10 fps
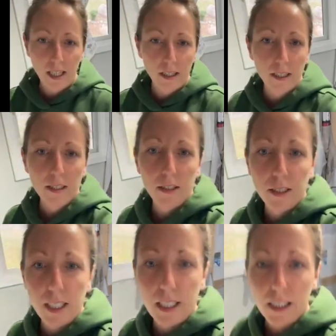and carrots
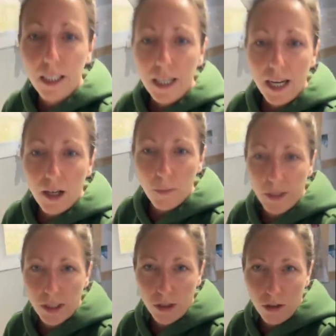cooking help
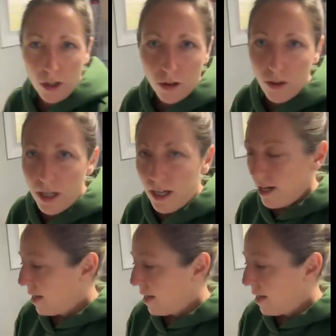it to grow.